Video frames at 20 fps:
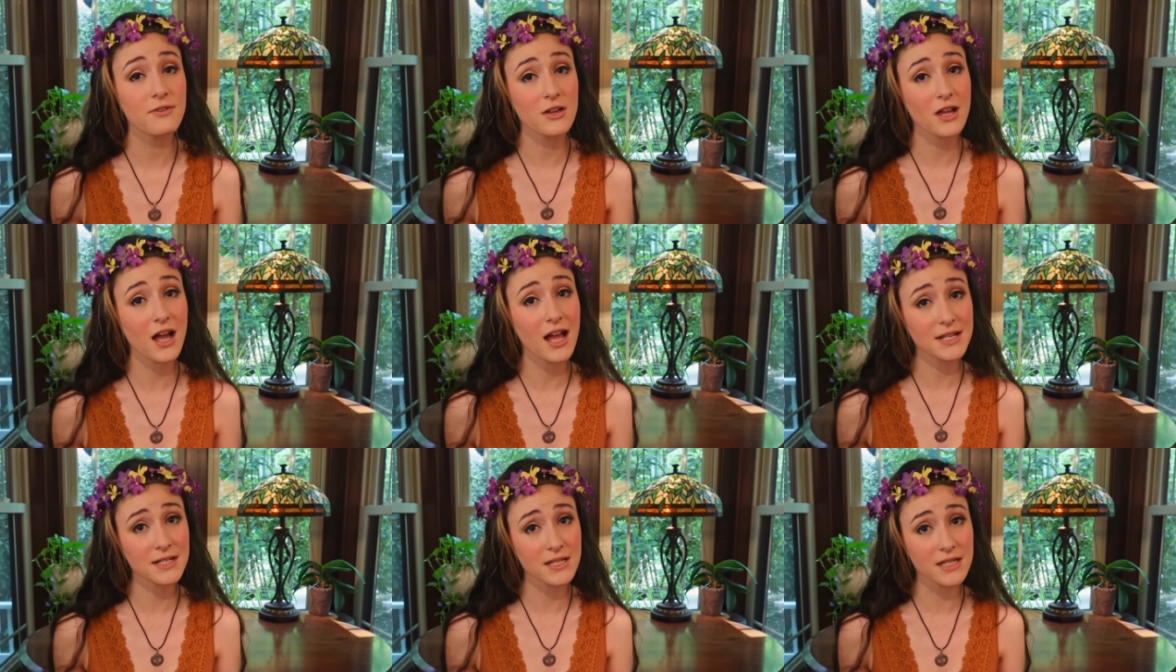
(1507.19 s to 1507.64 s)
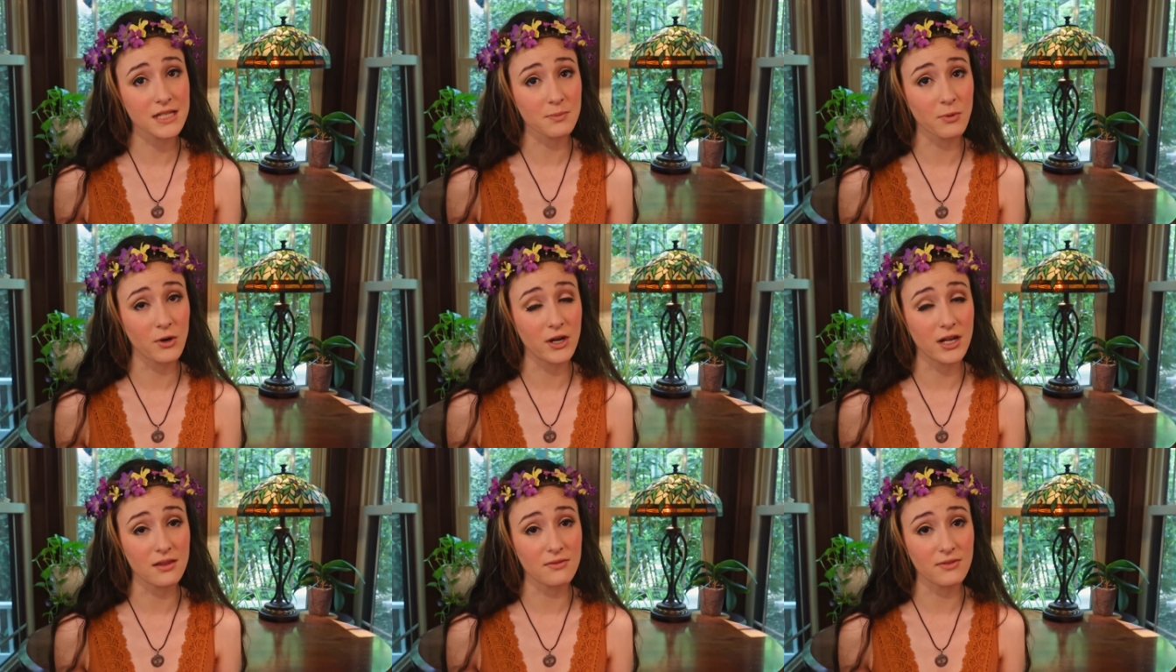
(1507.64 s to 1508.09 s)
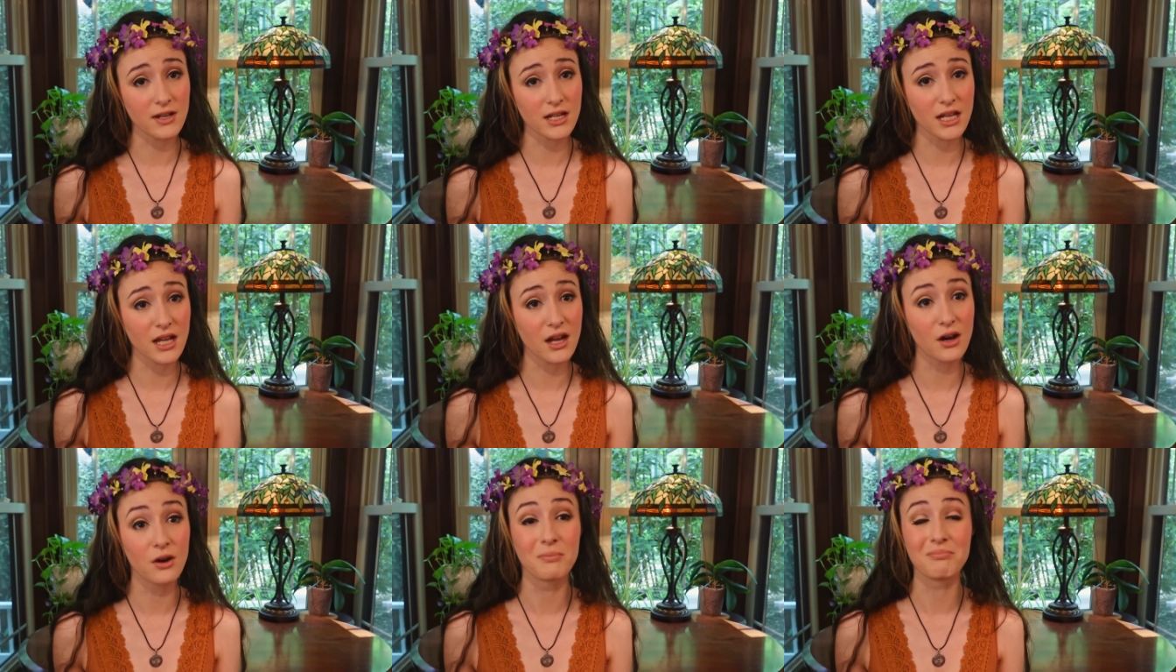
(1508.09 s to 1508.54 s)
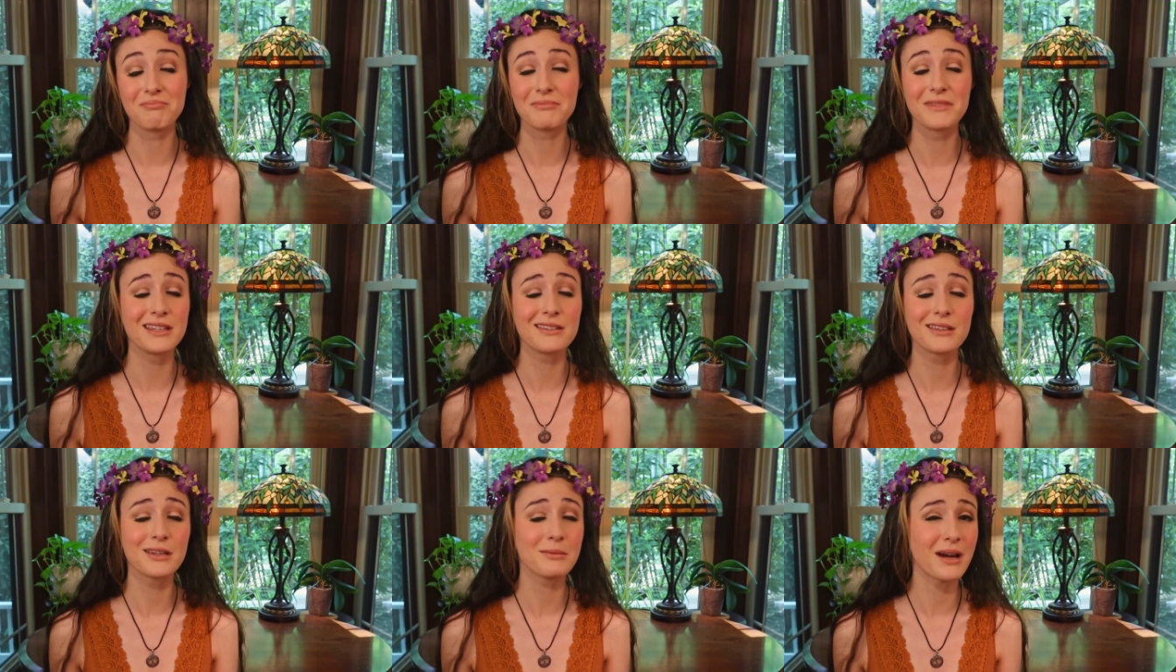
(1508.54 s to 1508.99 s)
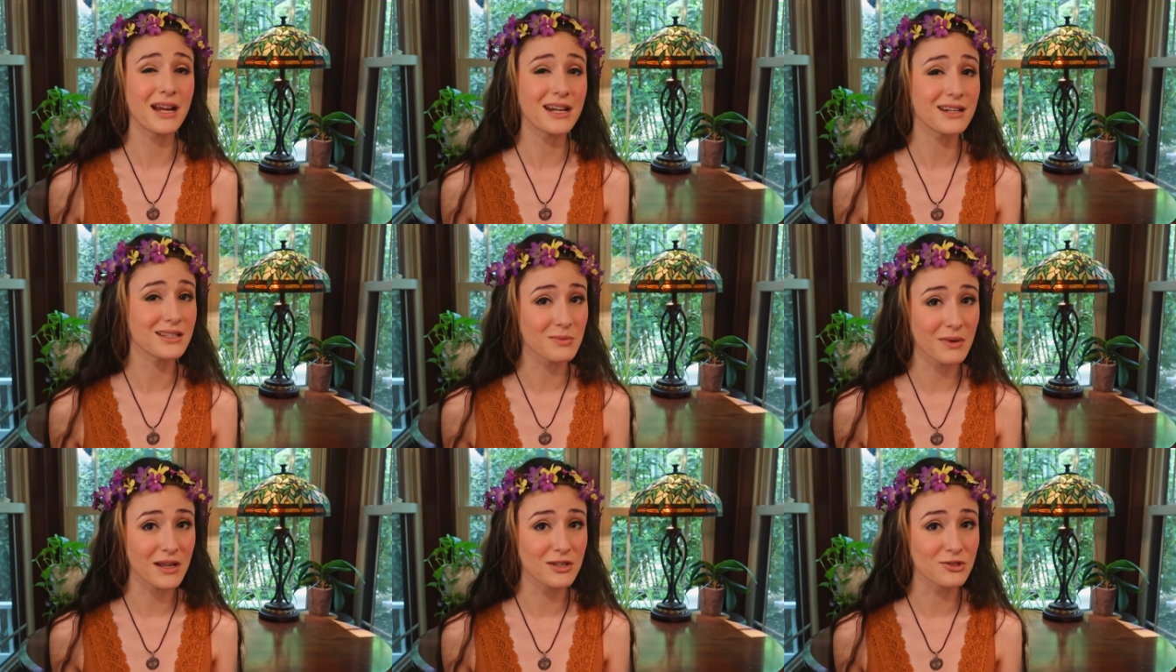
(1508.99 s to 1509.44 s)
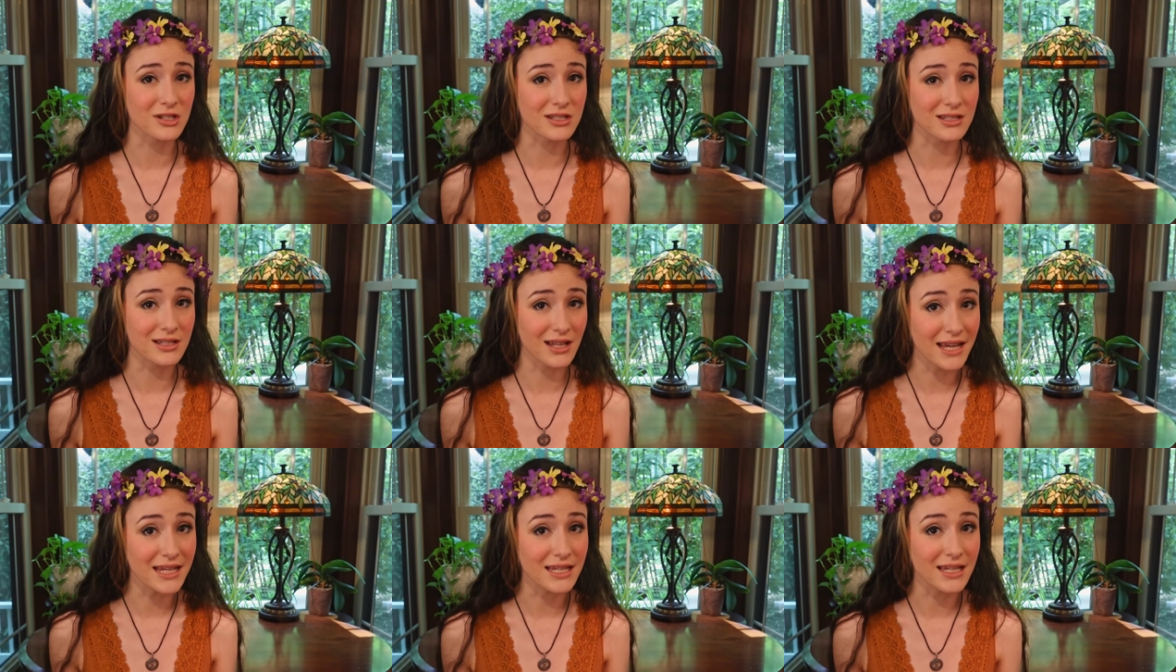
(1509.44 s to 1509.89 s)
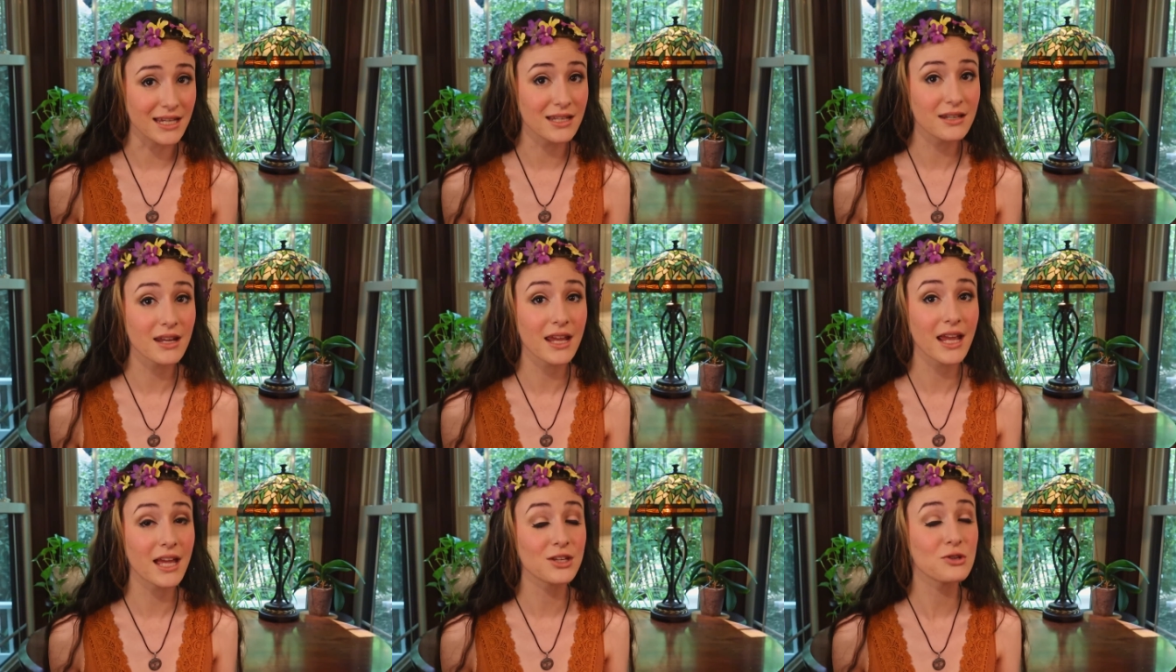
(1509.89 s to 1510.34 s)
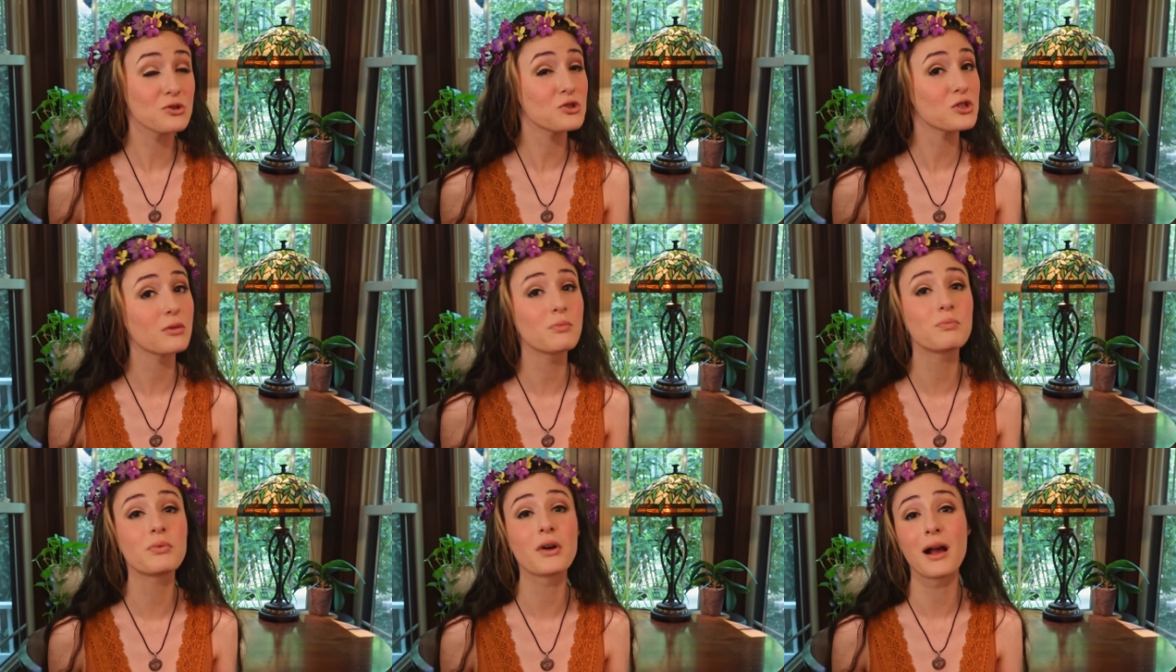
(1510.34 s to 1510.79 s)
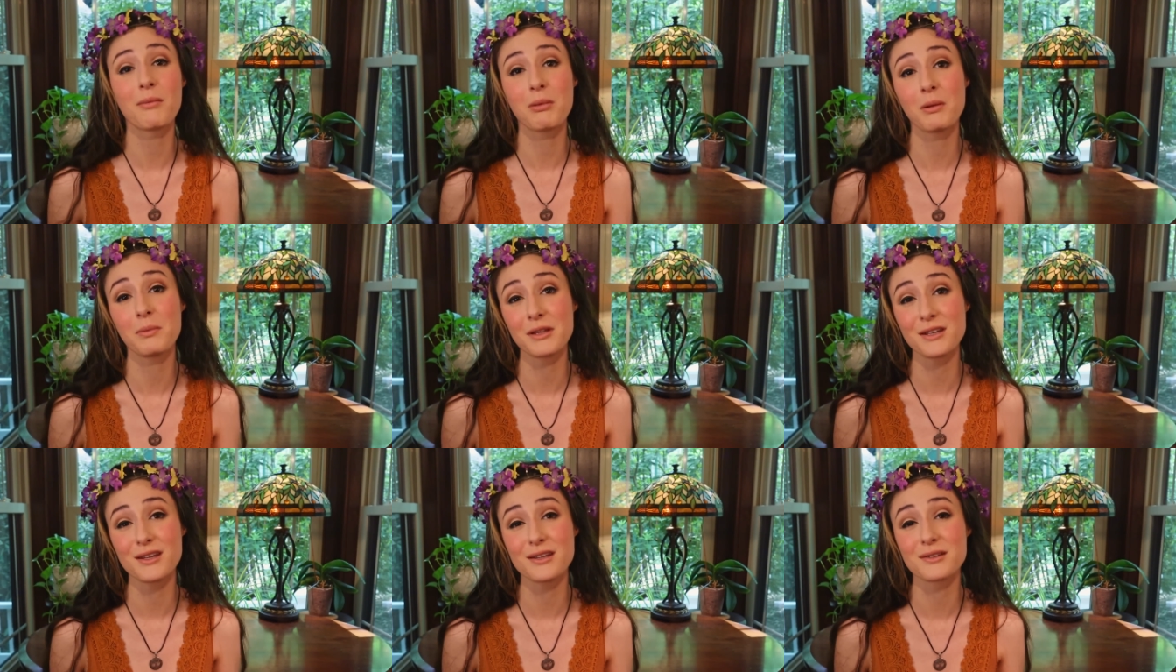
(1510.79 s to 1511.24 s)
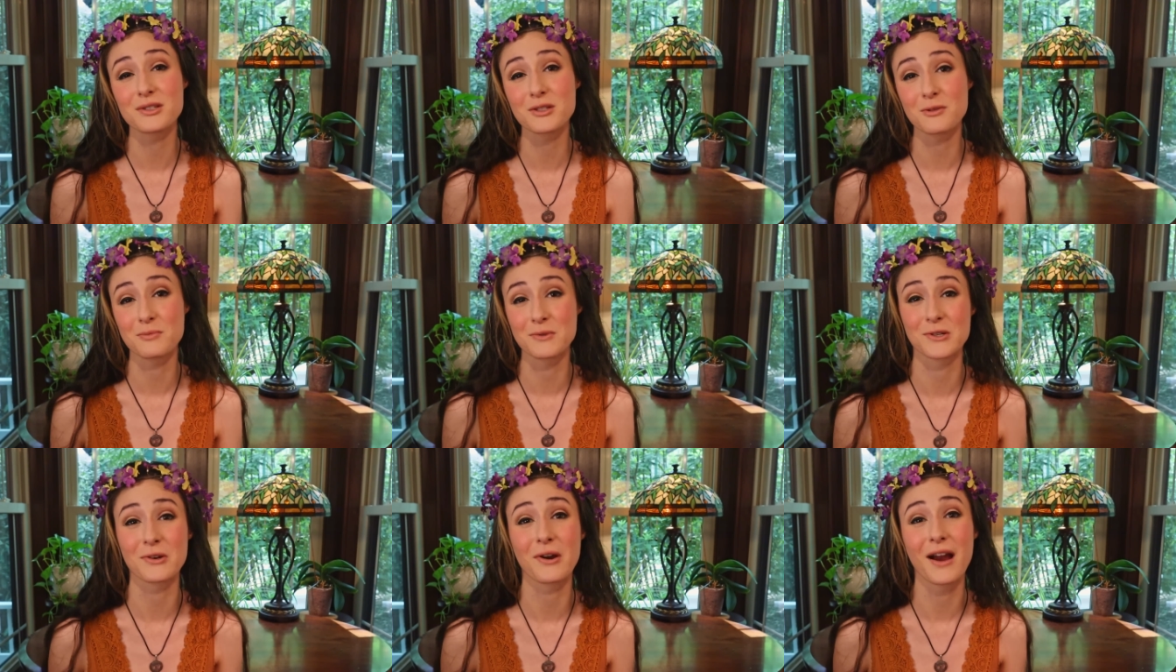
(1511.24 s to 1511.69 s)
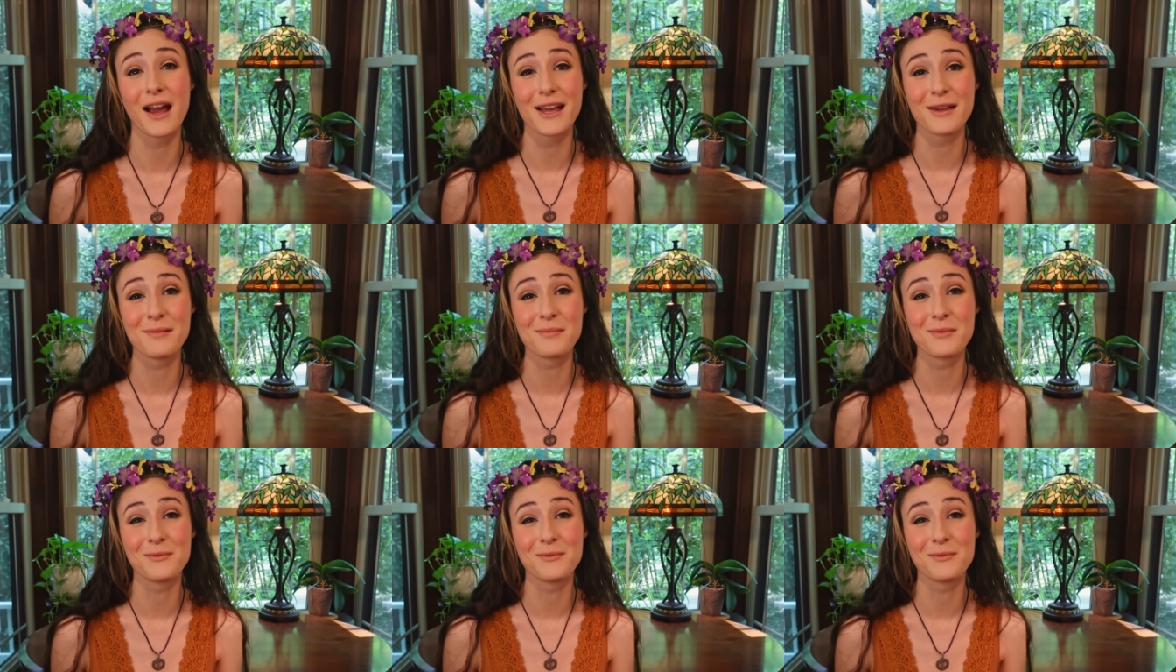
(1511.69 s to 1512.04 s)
If you got to this point in the video, you, you might as well just like it, and you should probably subscribe